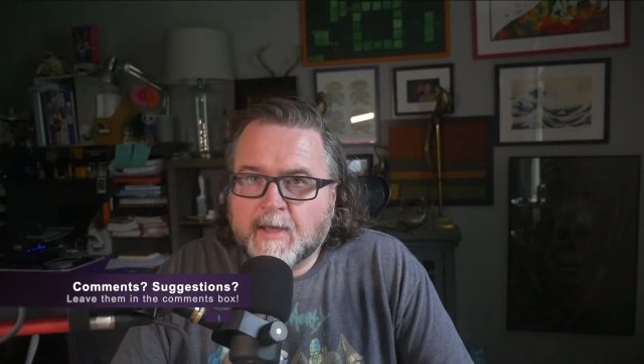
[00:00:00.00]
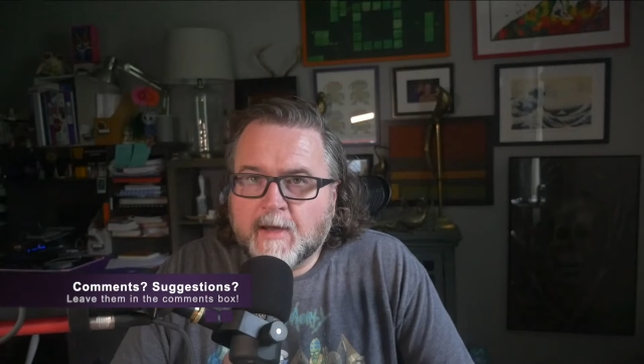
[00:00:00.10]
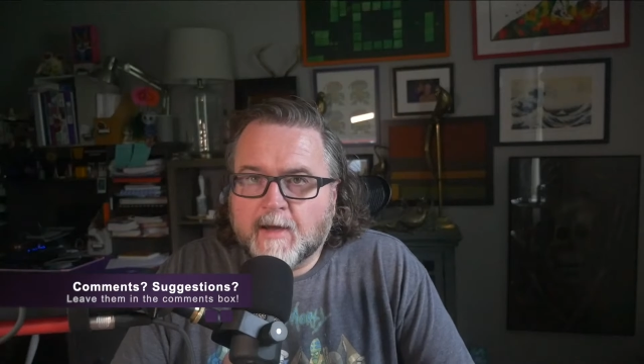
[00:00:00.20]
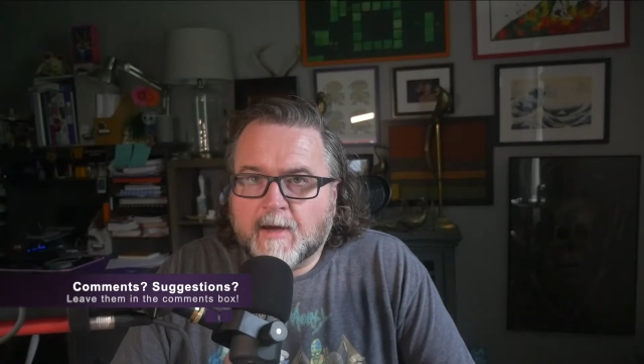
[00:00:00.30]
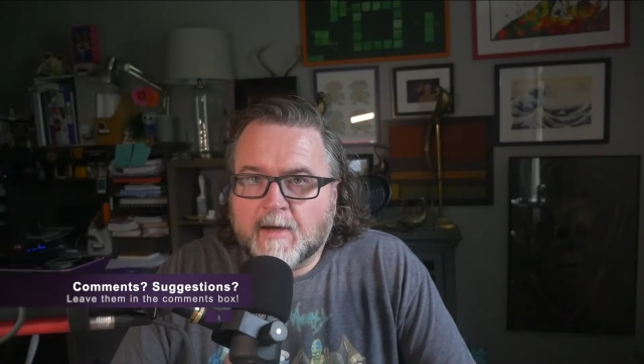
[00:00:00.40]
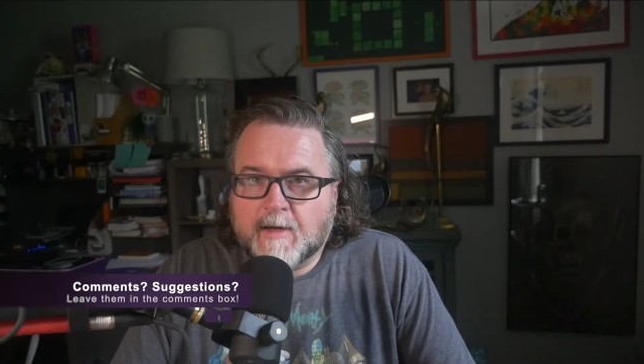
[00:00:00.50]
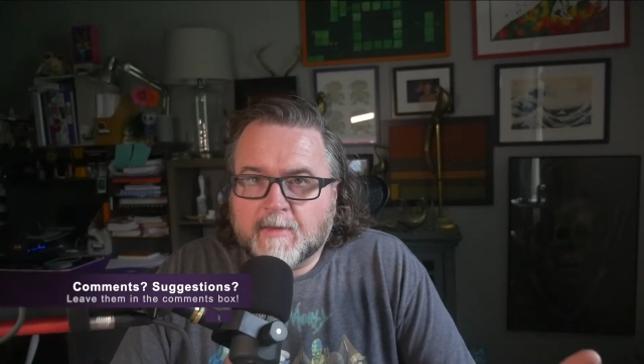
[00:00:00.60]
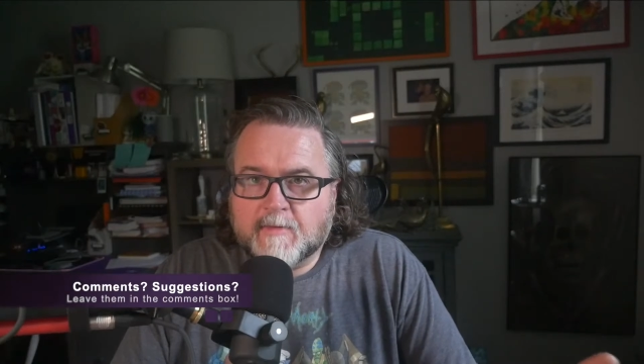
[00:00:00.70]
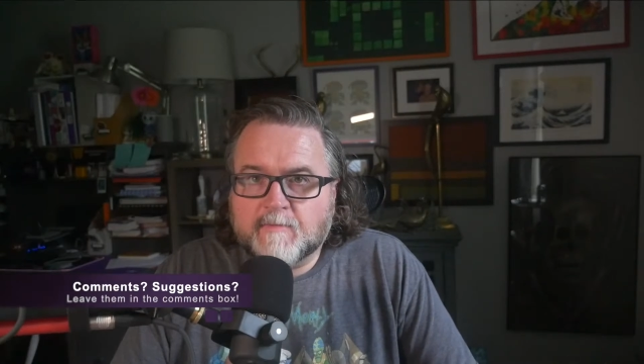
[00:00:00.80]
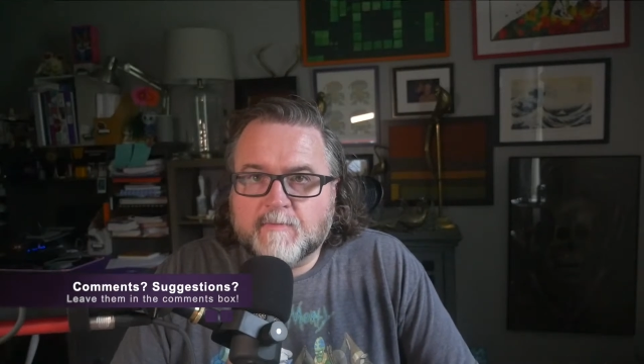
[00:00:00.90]

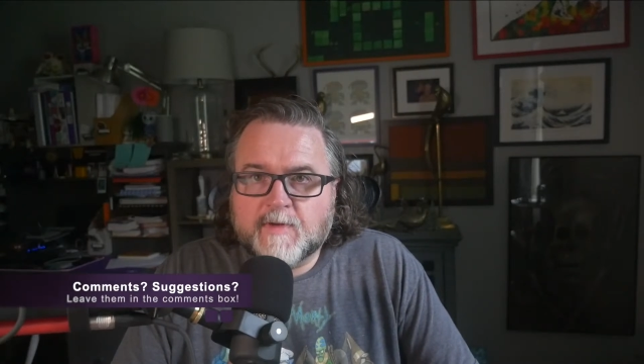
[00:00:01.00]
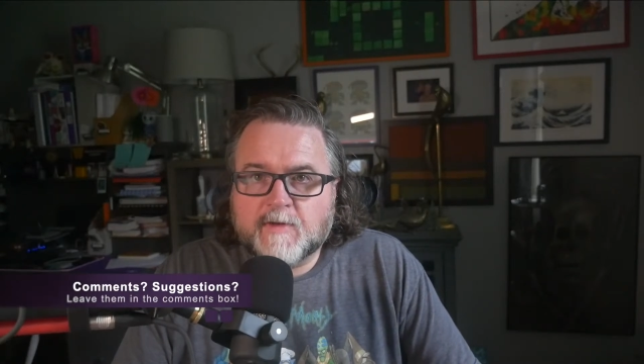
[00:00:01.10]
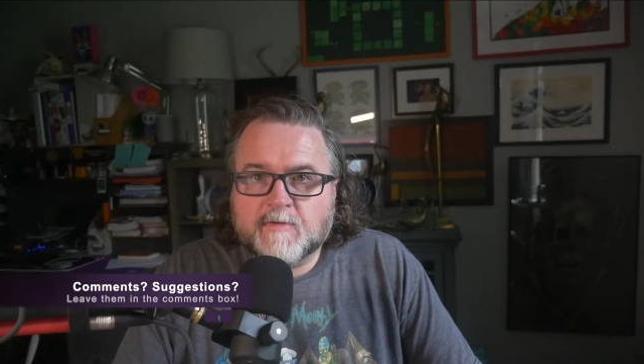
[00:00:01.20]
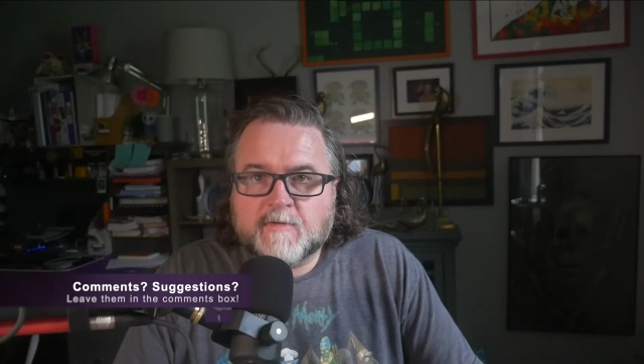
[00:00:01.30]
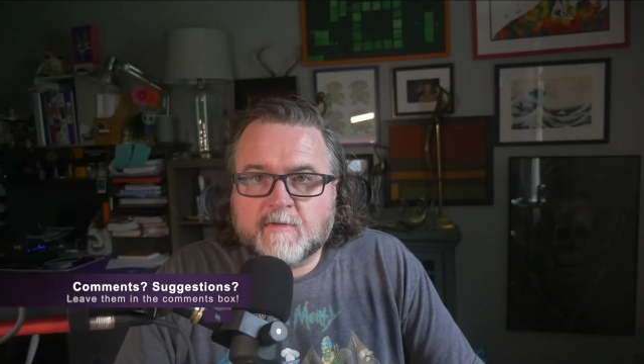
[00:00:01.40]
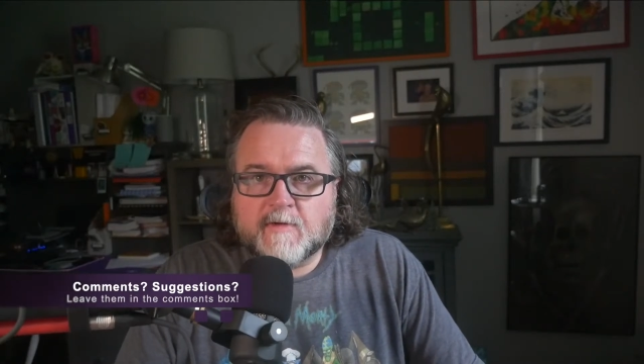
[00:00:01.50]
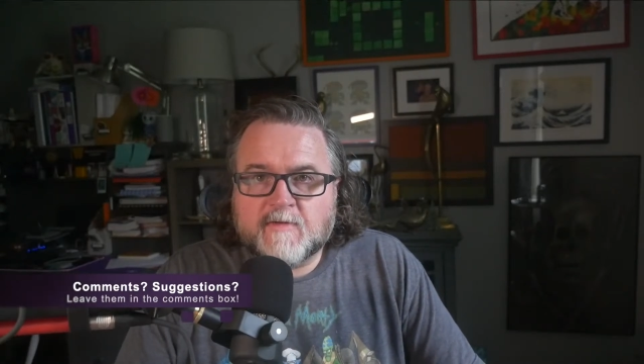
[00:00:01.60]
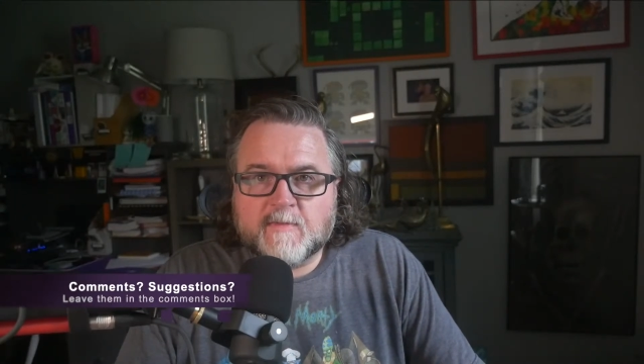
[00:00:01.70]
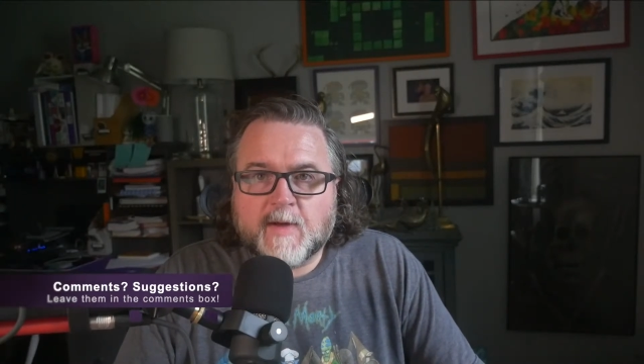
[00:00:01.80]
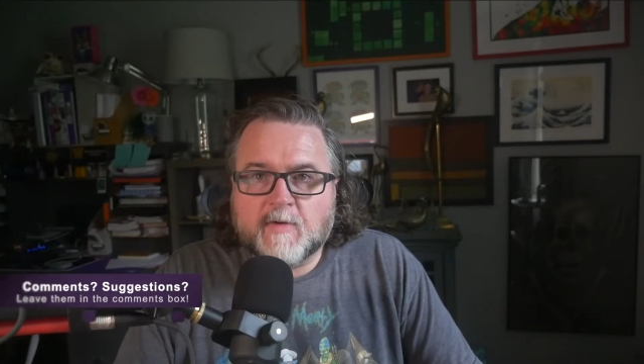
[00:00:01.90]
The video
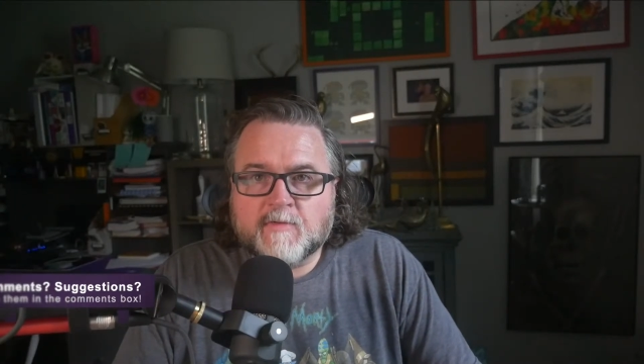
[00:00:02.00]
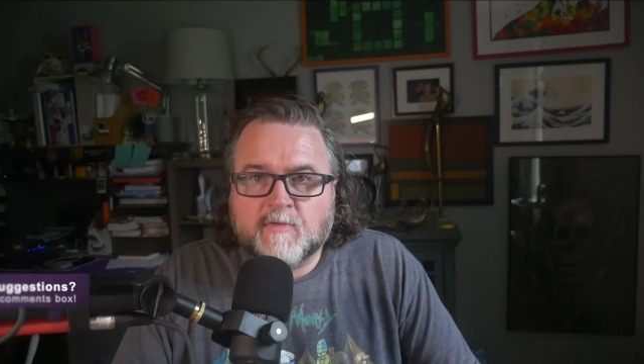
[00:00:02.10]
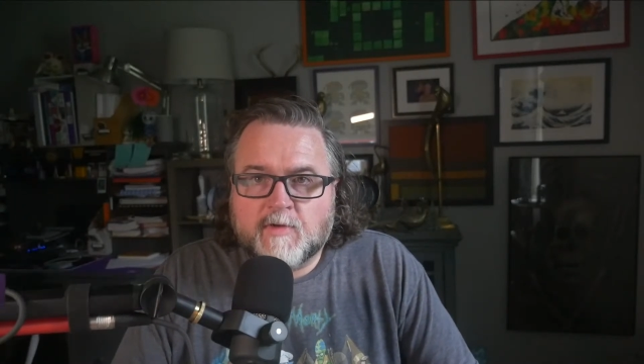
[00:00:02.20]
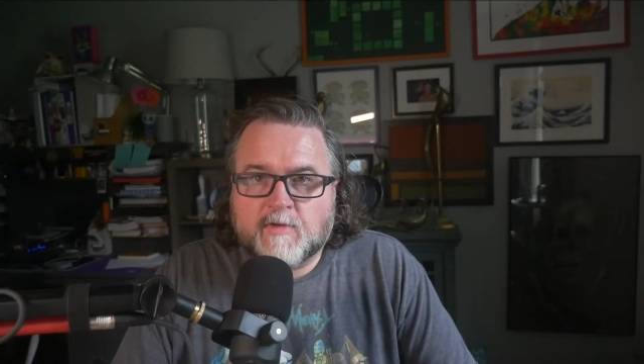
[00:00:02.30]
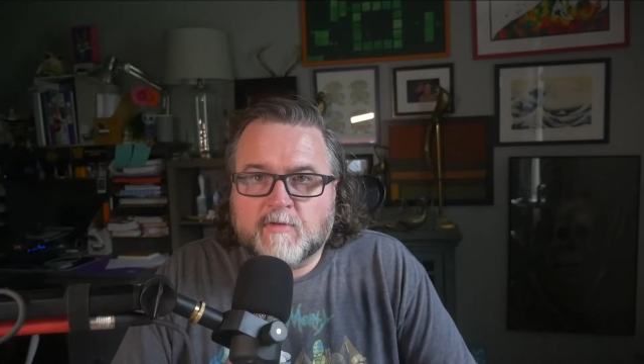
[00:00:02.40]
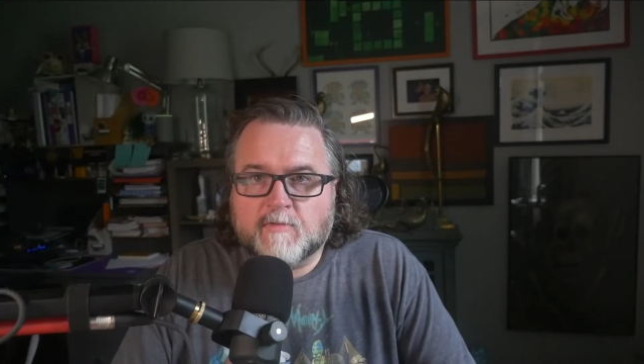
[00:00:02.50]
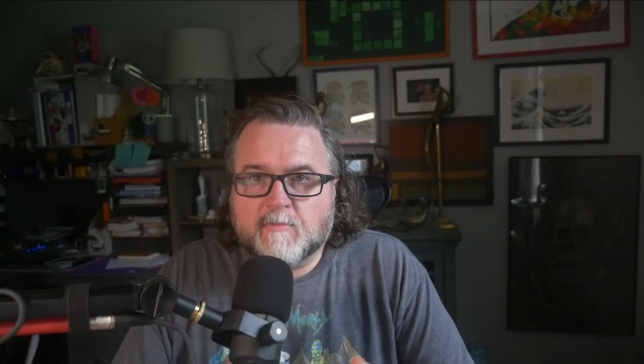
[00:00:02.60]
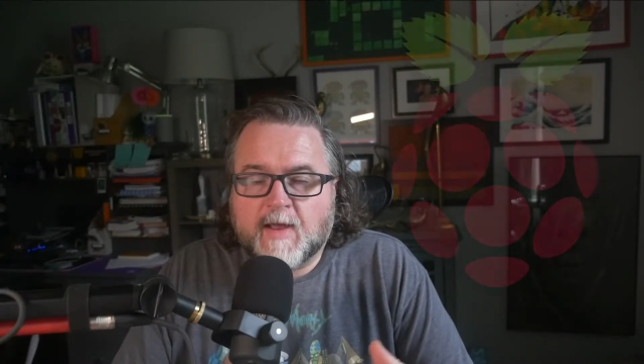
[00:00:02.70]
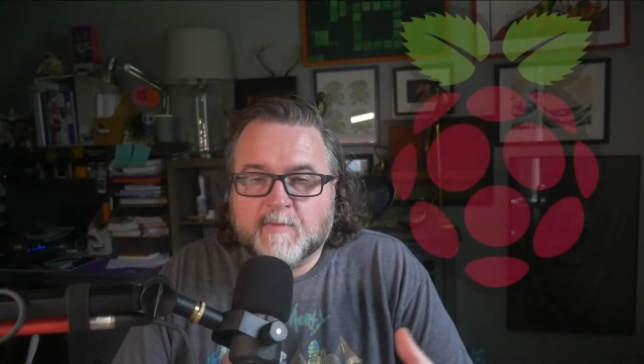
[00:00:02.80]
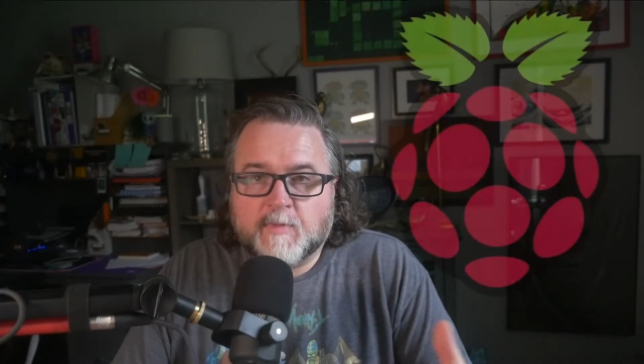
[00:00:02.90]
series about turning your
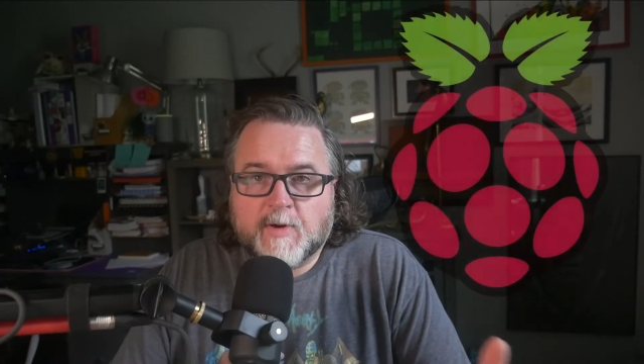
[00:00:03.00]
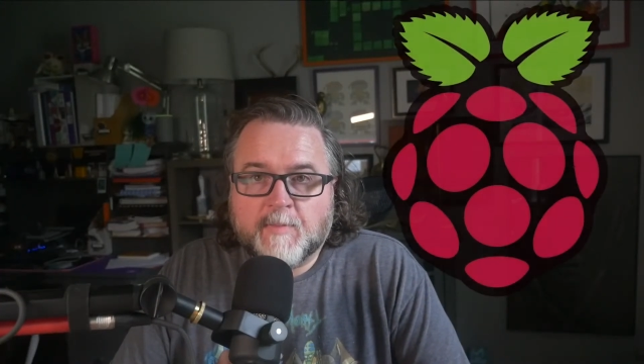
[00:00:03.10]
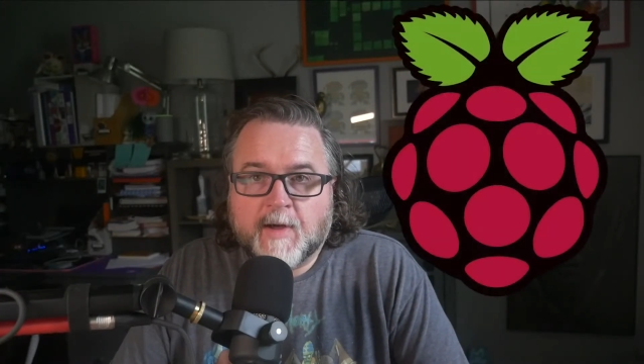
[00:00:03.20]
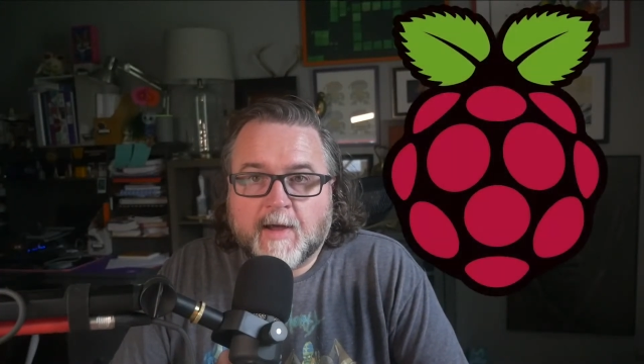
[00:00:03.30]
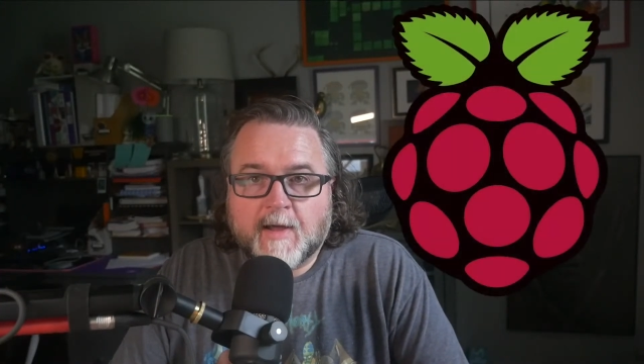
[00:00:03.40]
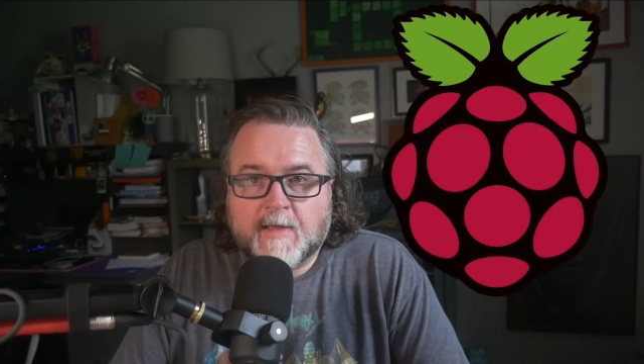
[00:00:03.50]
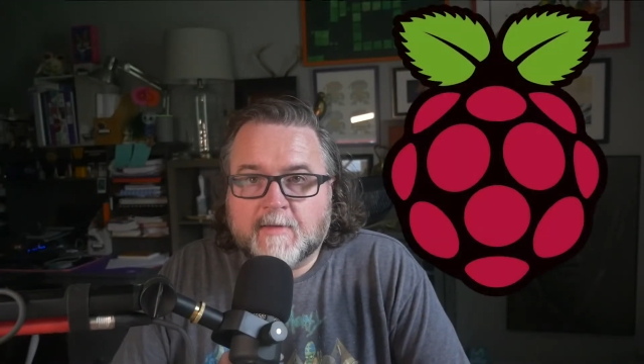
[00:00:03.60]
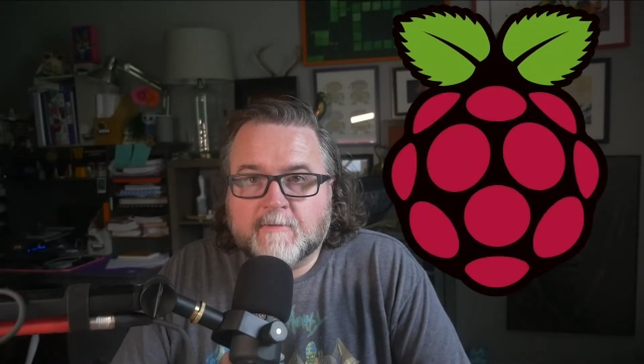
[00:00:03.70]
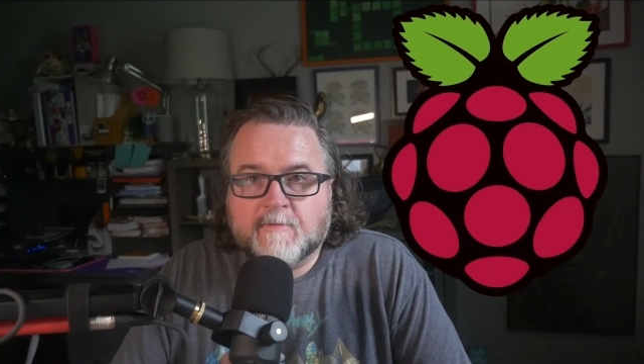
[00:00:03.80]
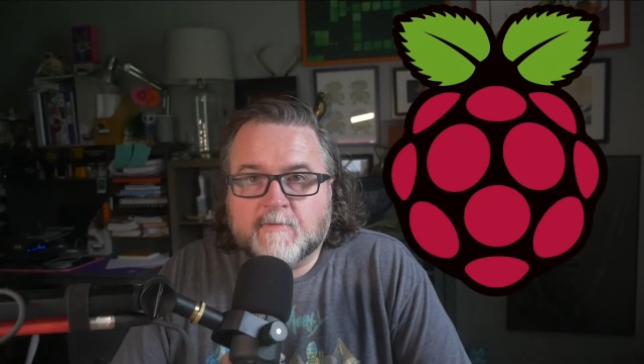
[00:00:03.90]
Raspberry Pi
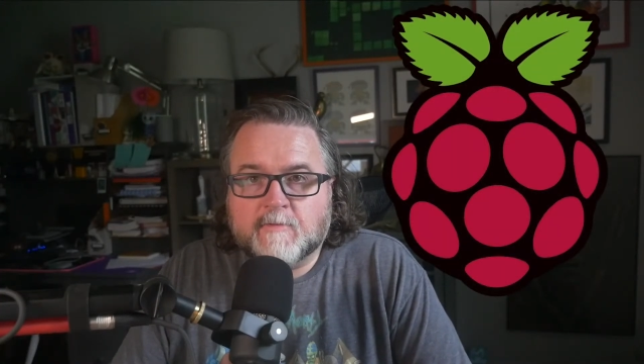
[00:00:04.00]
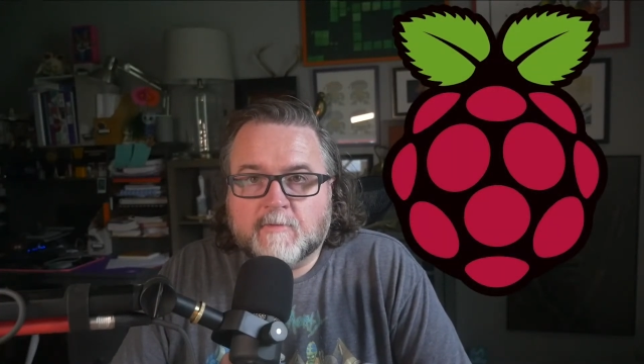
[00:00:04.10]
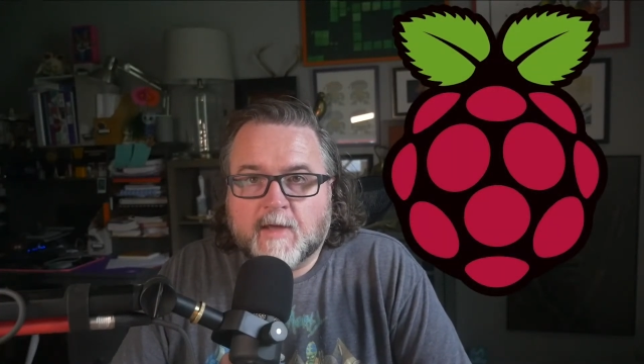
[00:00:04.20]
into